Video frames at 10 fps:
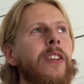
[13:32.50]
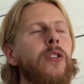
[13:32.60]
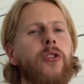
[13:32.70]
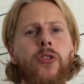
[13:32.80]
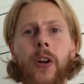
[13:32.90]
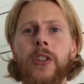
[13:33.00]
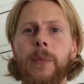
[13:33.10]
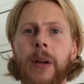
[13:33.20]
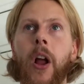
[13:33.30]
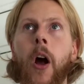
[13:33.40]
you start to
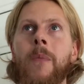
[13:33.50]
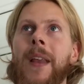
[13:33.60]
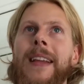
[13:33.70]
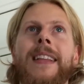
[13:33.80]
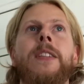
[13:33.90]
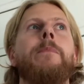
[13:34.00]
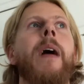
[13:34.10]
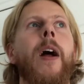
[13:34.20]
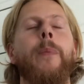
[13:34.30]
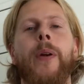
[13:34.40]
become like this
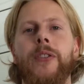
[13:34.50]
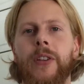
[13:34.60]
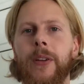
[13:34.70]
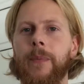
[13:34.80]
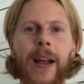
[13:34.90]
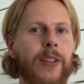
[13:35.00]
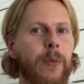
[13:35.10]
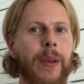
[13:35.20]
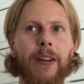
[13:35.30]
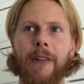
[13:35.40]
better person, better to
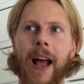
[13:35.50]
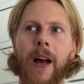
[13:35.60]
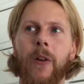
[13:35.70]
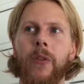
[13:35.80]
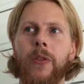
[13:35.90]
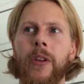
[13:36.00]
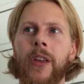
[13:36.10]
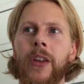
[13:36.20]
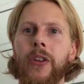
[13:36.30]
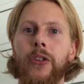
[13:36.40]
be around.
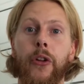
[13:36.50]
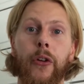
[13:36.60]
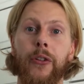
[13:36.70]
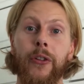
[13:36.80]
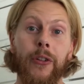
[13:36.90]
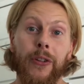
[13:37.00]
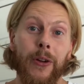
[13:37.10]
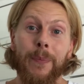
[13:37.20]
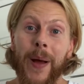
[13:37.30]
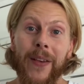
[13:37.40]
You're a
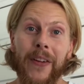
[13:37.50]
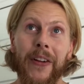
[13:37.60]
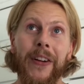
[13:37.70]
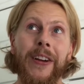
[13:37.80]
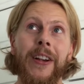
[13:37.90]
good banter.